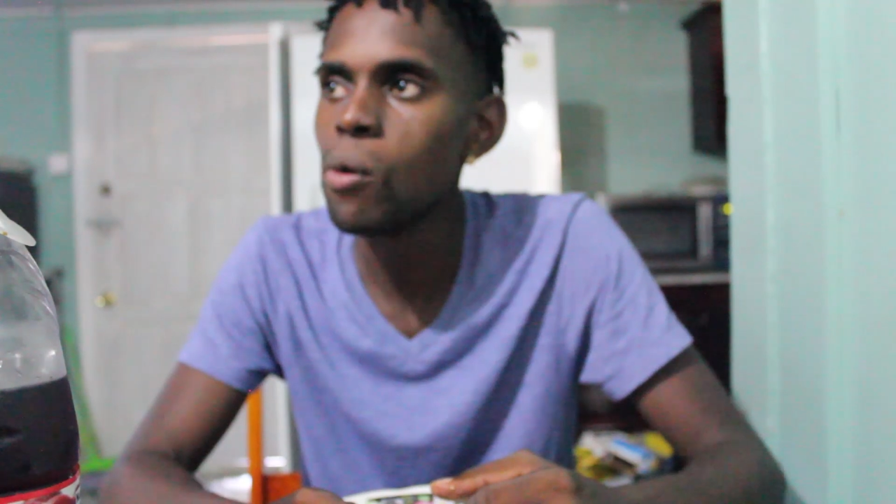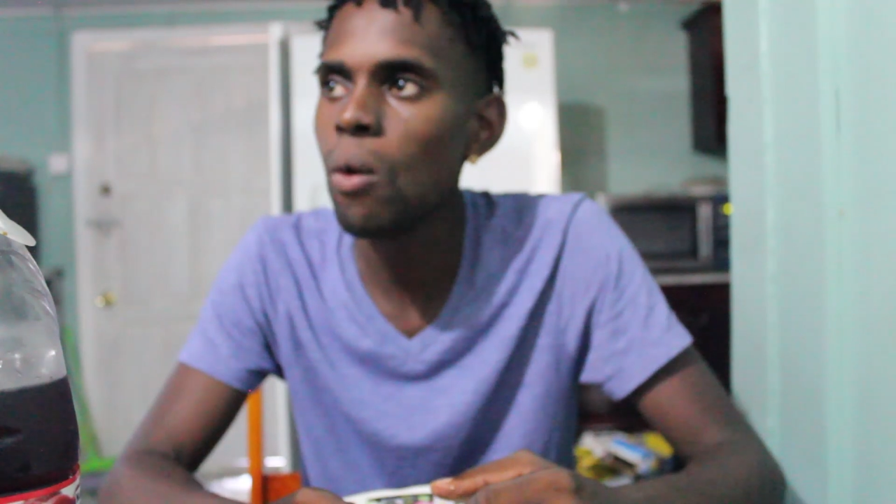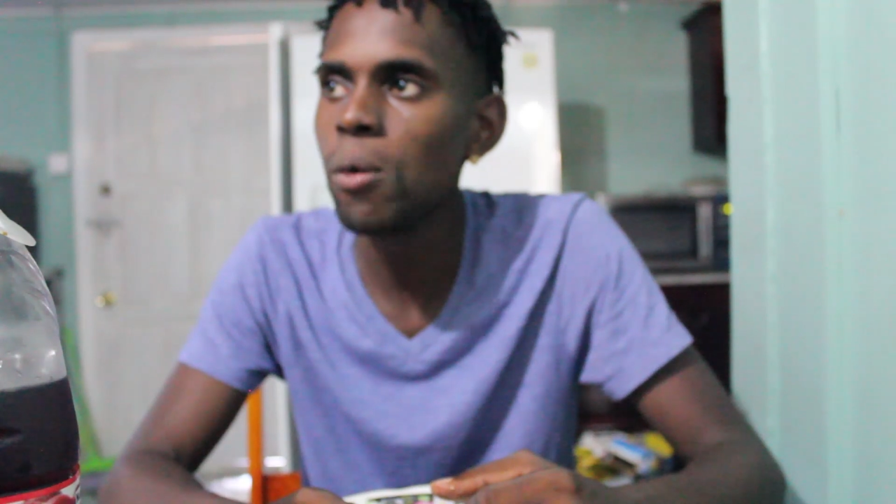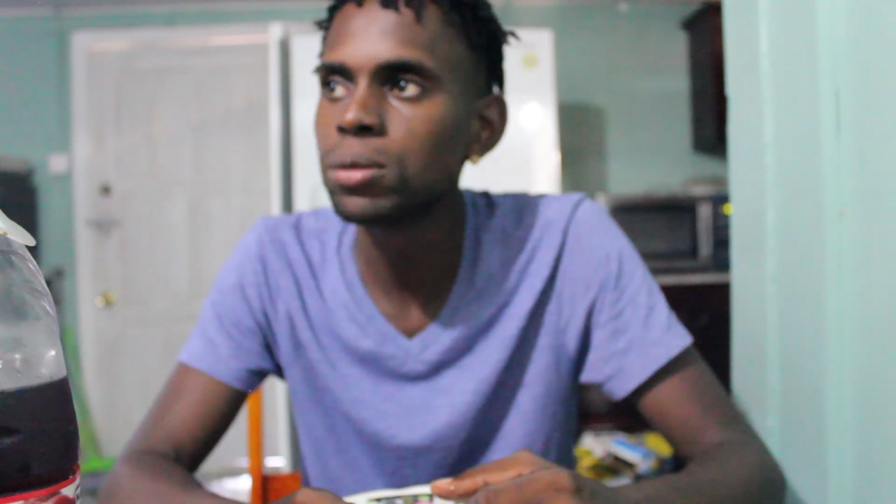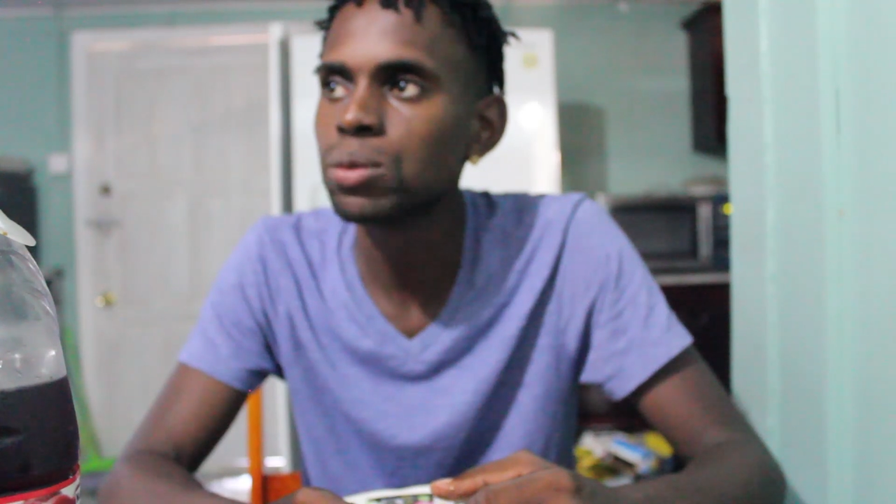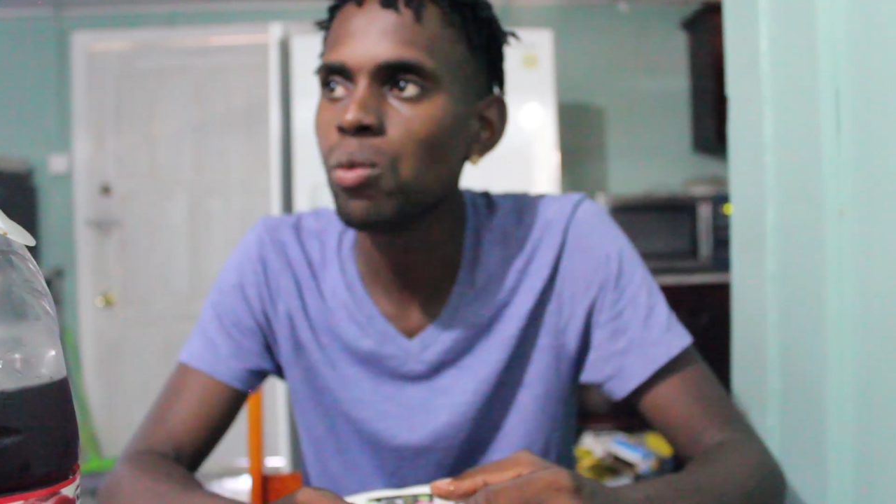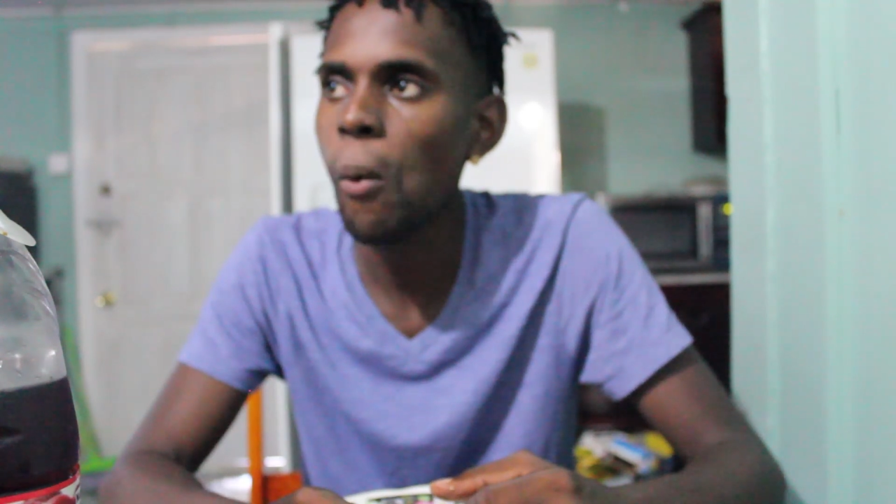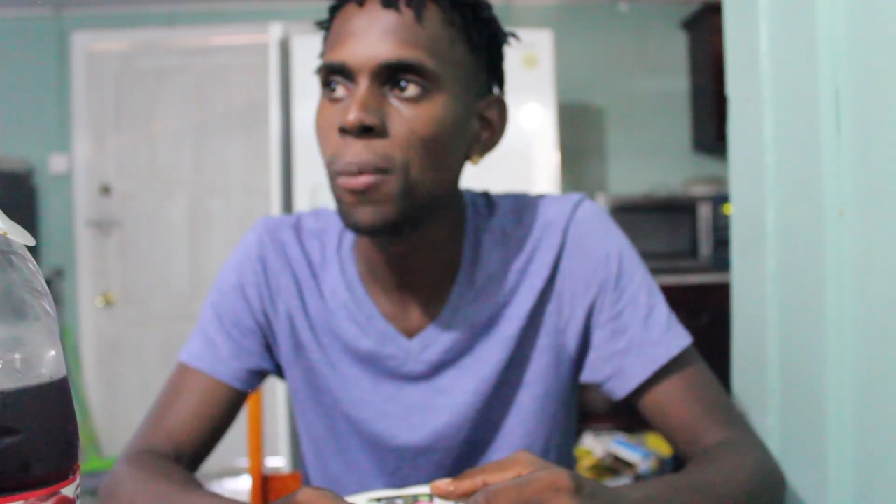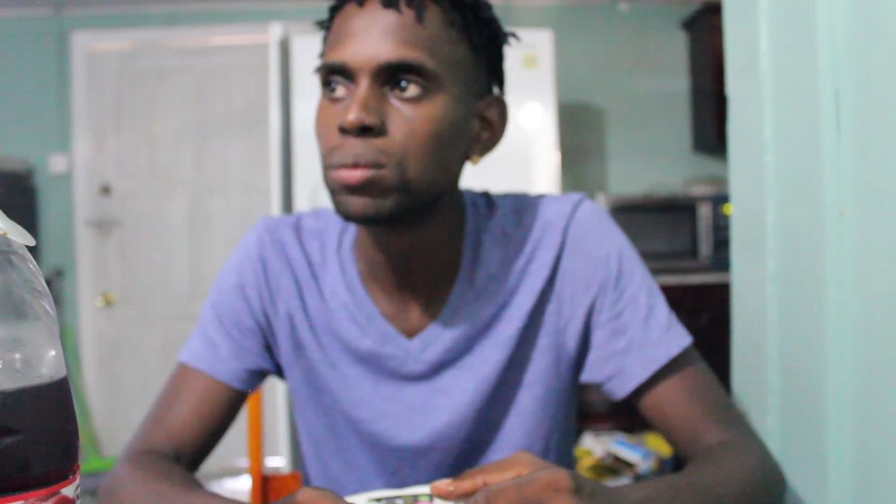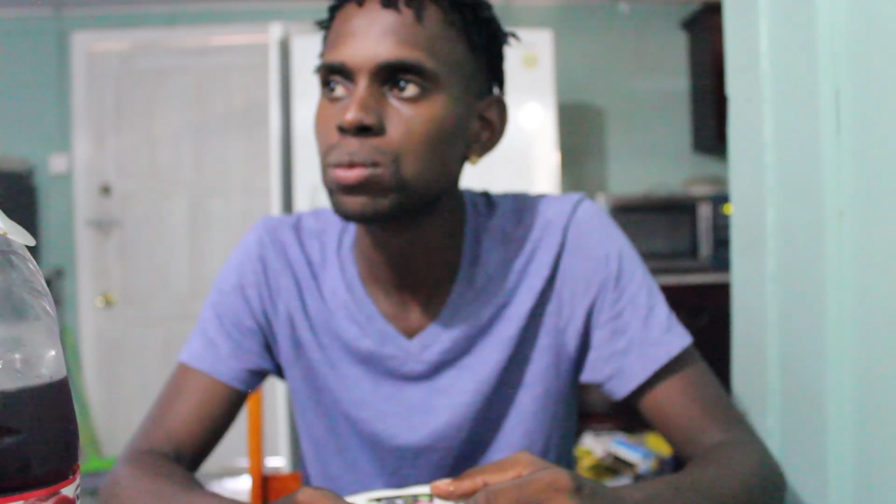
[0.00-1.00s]
And the big
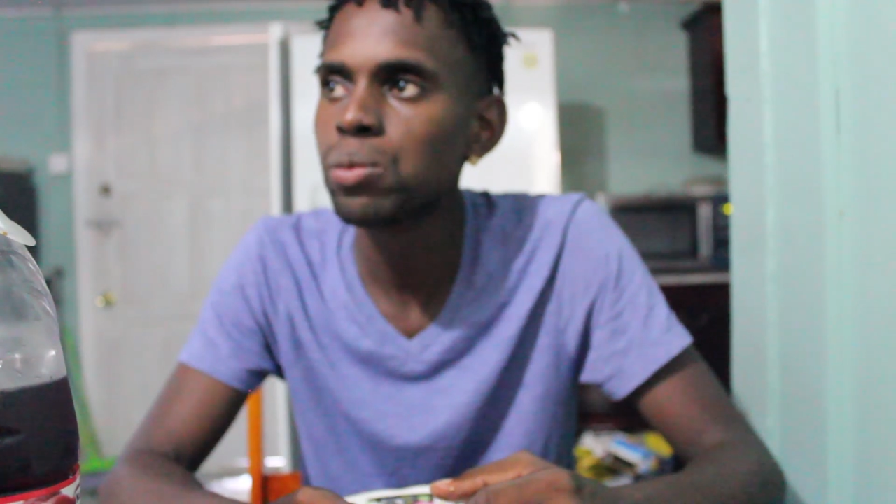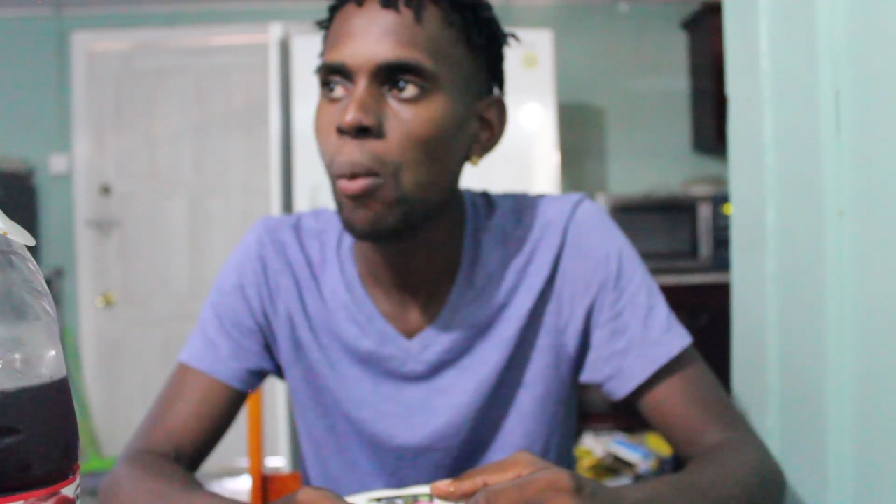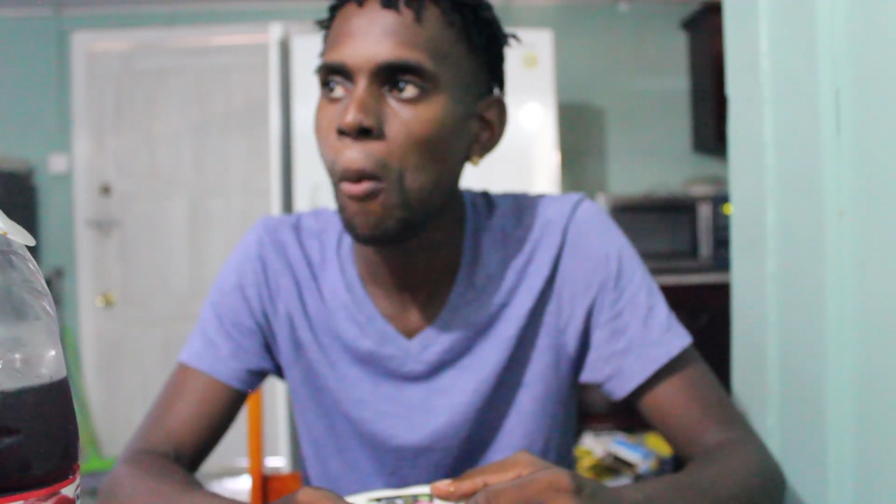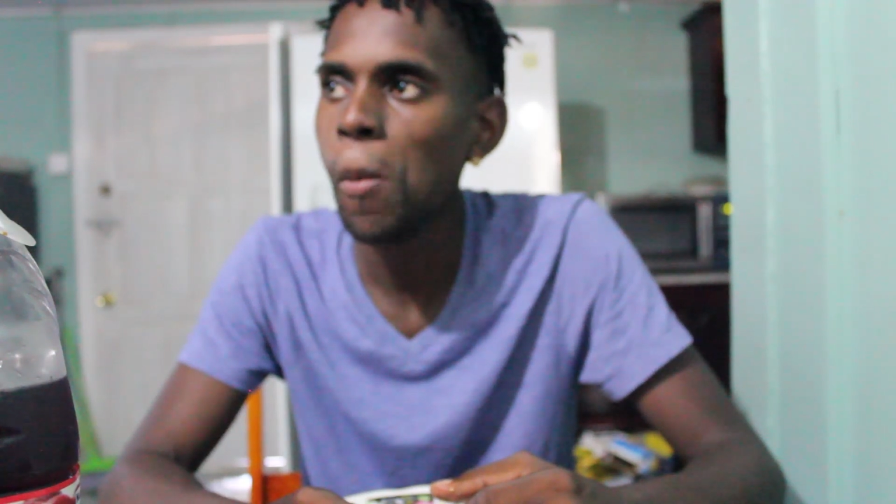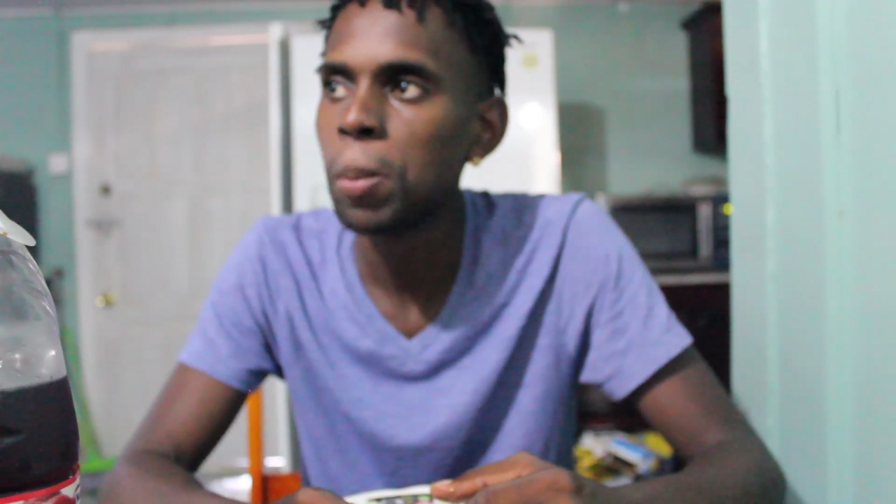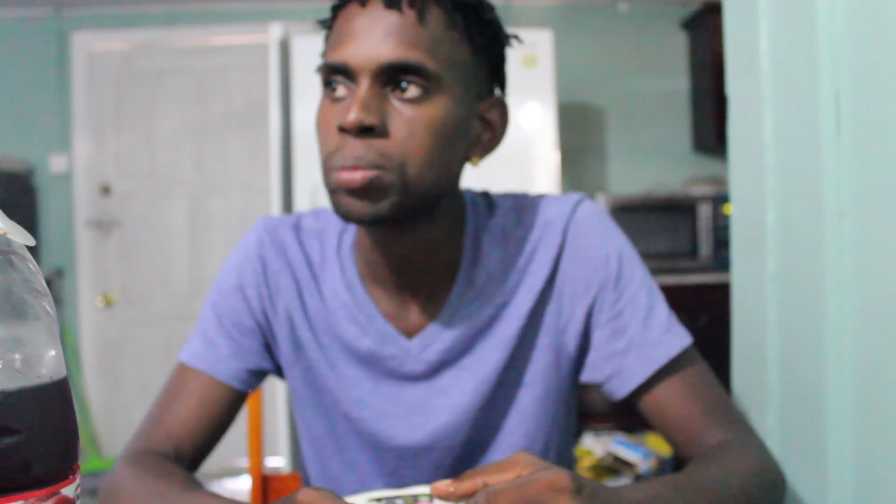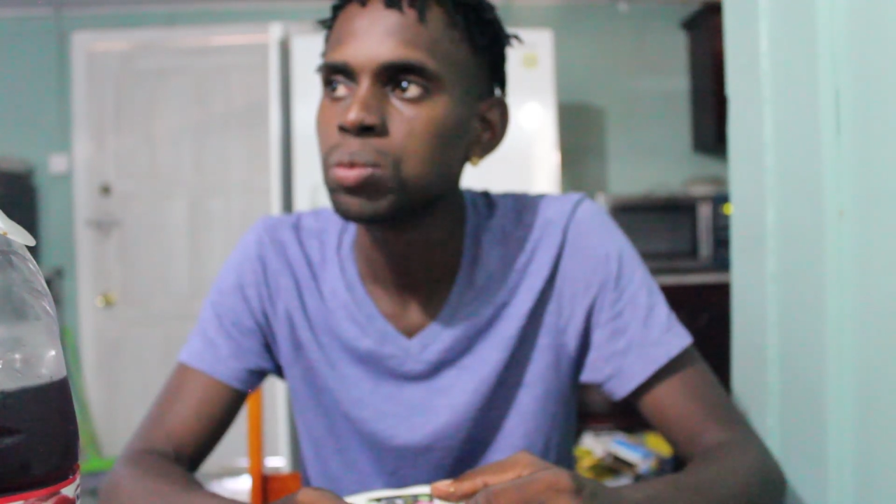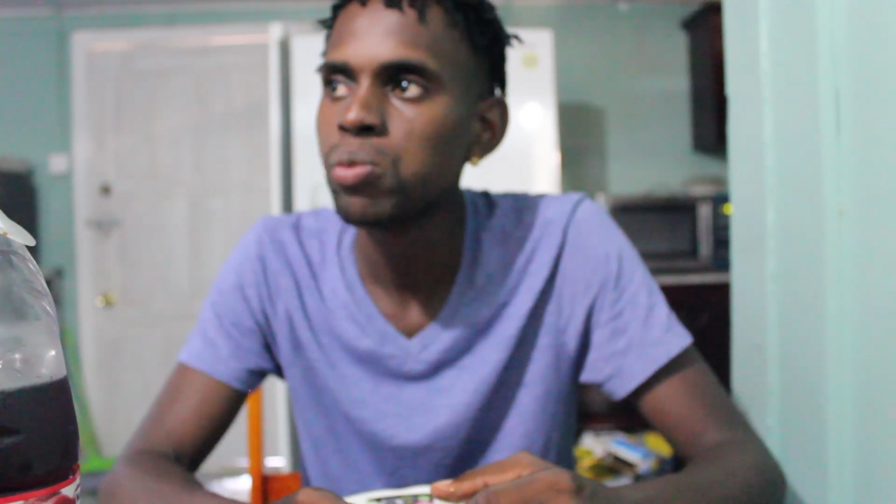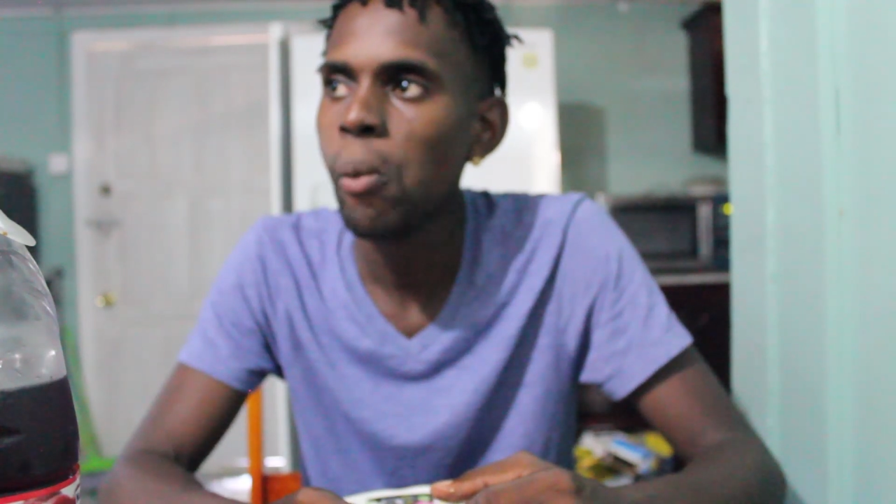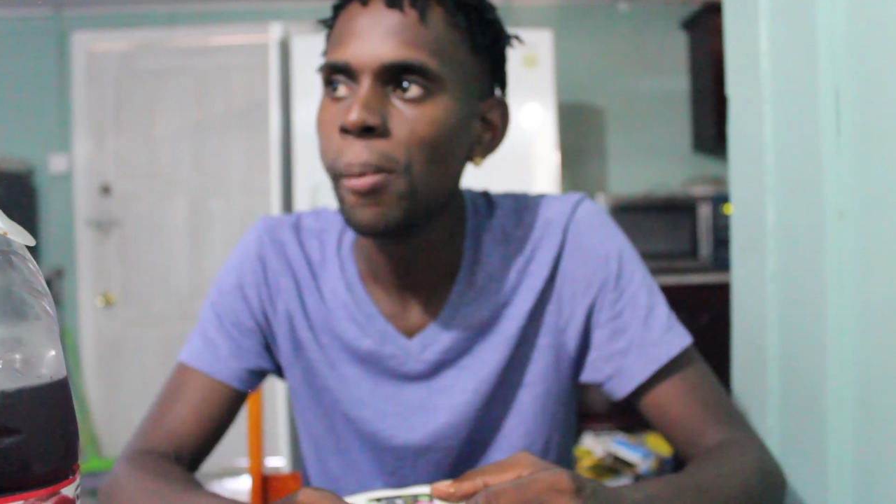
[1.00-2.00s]
sister is
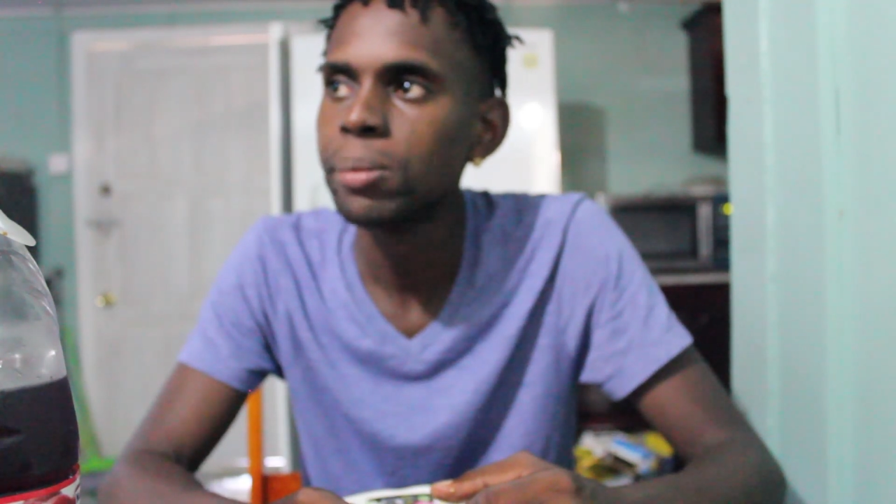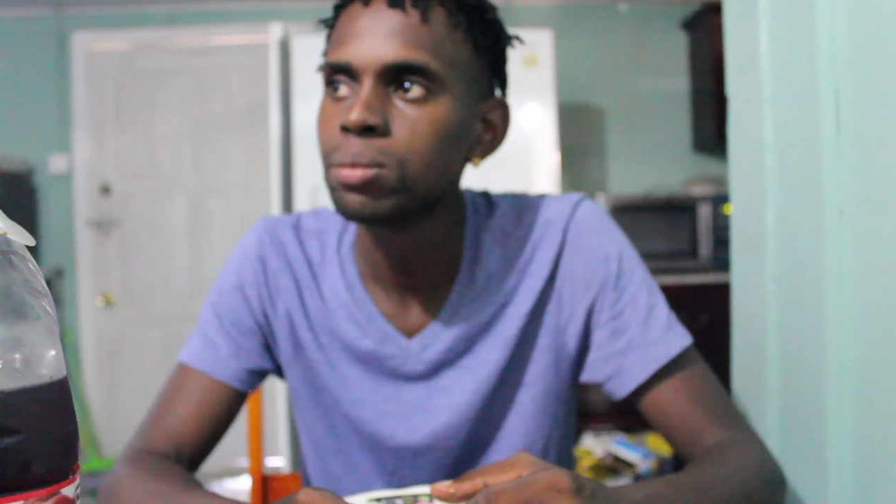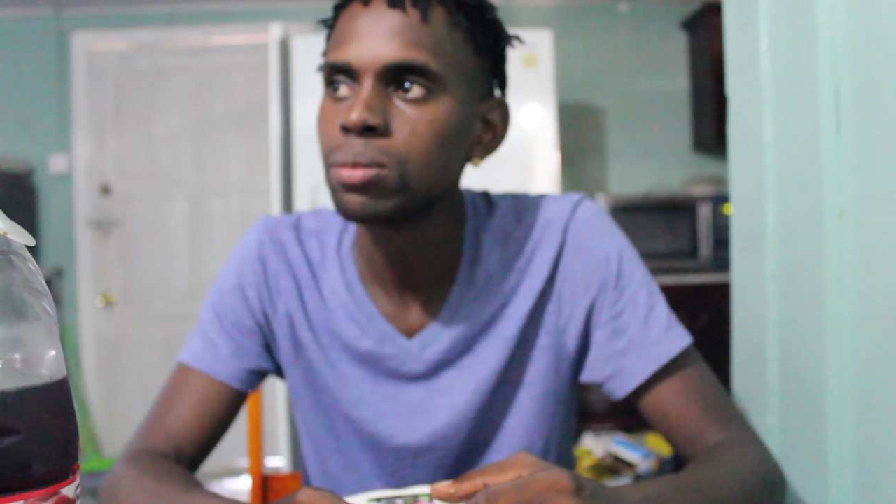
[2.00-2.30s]
that's